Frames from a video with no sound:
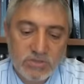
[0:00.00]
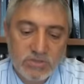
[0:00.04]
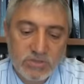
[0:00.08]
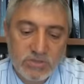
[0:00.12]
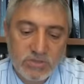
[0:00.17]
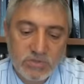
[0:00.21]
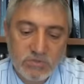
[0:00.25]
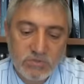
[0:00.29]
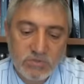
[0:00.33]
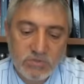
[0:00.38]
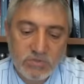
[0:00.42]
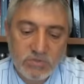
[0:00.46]

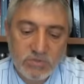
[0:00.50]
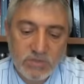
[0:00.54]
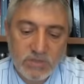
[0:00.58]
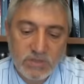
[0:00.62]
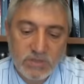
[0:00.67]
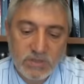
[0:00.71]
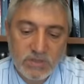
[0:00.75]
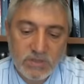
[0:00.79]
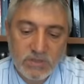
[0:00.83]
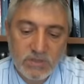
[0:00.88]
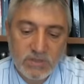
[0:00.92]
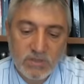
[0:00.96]
energy will
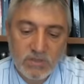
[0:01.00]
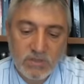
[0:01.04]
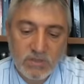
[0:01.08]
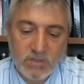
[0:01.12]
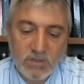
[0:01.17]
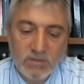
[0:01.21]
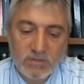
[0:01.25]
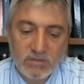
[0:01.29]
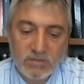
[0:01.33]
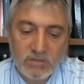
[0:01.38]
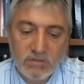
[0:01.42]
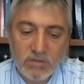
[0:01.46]
be
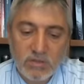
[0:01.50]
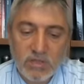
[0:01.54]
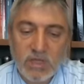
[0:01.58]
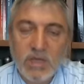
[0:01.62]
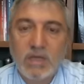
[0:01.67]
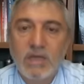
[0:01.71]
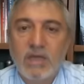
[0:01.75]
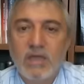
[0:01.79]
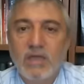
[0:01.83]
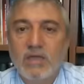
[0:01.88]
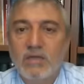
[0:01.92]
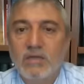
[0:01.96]
called
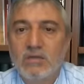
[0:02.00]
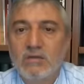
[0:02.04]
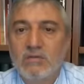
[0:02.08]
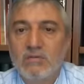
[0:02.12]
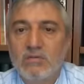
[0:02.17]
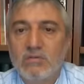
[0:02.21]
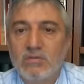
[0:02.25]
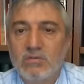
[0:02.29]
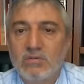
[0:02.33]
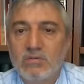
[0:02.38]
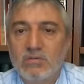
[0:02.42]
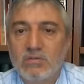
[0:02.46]
Raphael
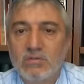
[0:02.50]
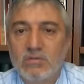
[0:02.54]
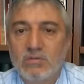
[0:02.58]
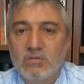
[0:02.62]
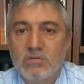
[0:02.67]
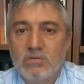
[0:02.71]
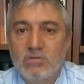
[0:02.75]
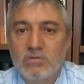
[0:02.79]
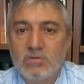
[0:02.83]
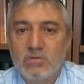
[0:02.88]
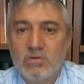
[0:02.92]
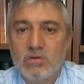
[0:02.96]

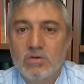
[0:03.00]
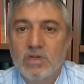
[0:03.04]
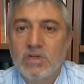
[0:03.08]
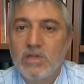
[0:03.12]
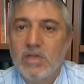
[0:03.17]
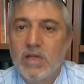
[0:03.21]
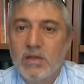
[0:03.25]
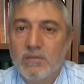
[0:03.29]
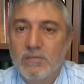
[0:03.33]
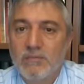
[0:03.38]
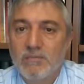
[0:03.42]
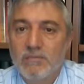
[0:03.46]
or
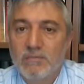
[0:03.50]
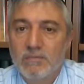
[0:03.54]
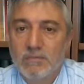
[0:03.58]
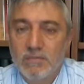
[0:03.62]
Leah.